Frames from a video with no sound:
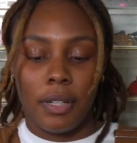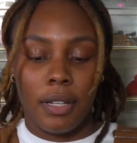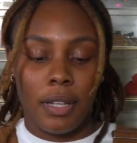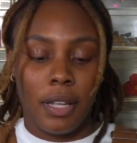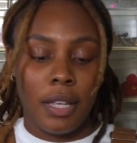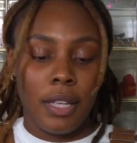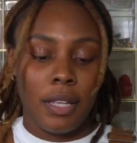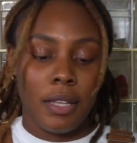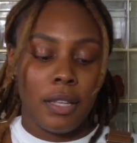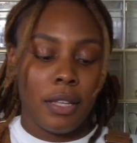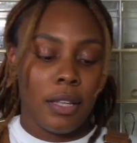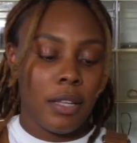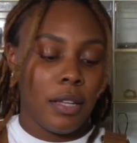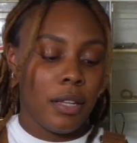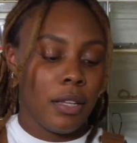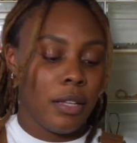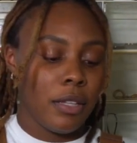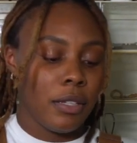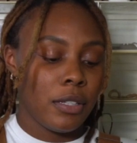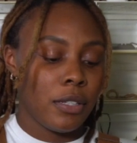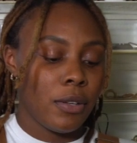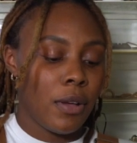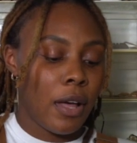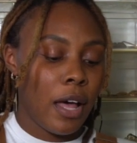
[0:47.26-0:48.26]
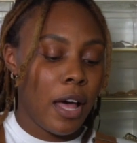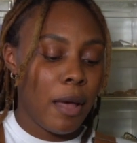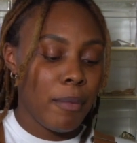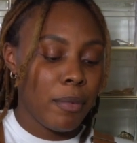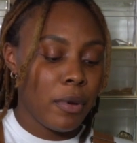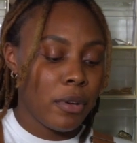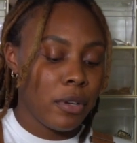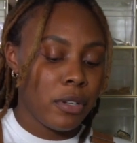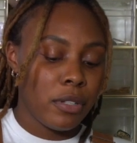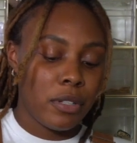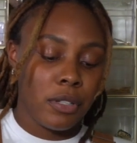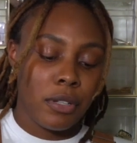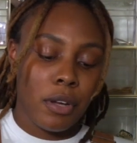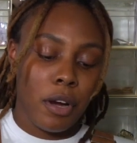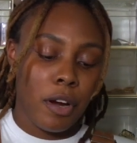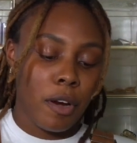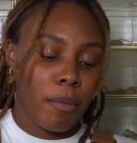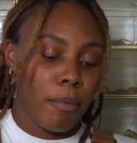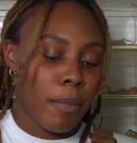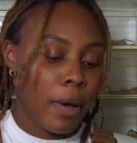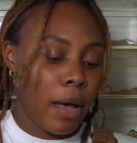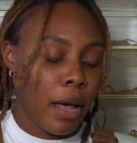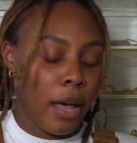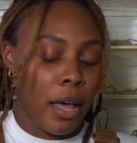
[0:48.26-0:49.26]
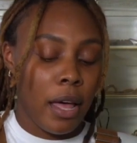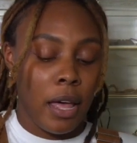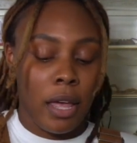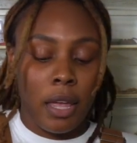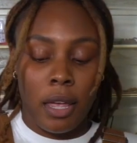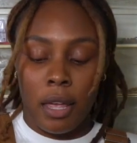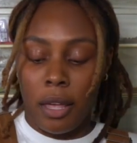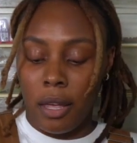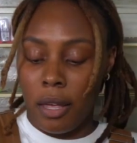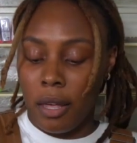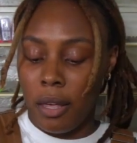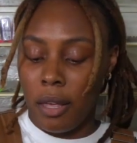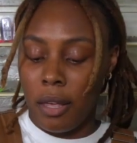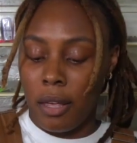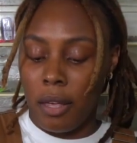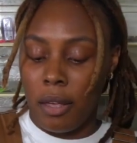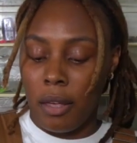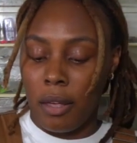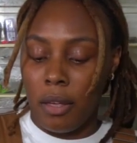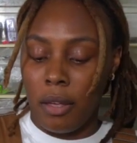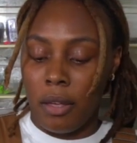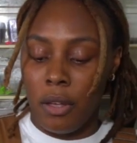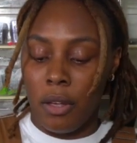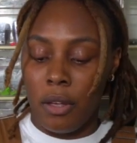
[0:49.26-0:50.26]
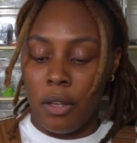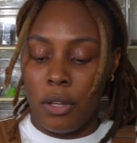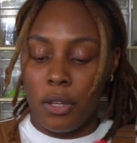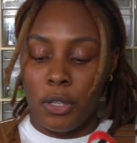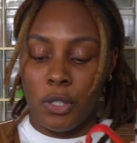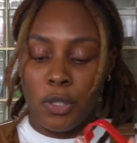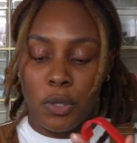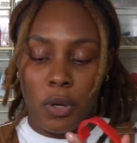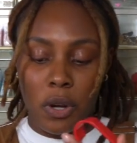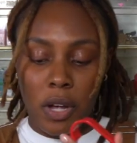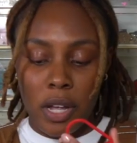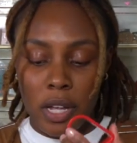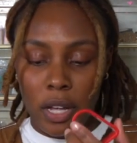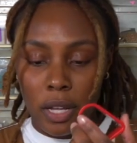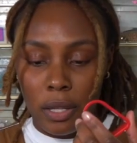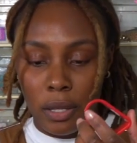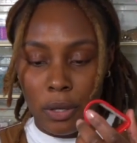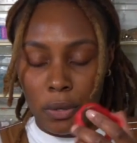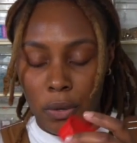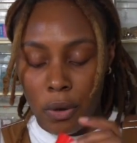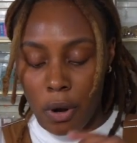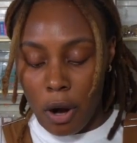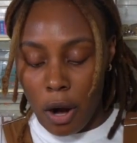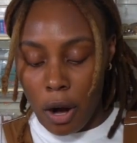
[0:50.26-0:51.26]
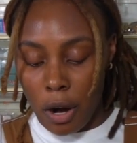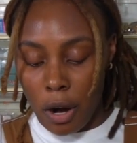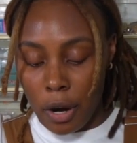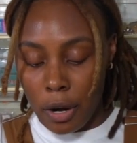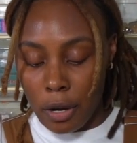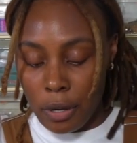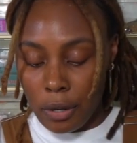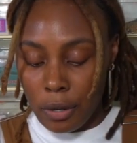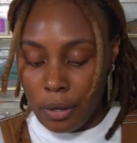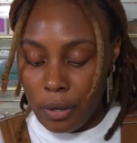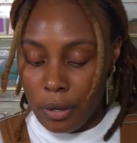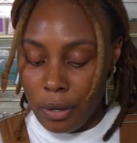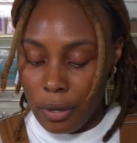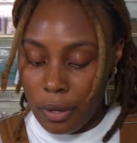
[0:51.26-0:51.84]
Okay. So I'm going to start by drawing a little heart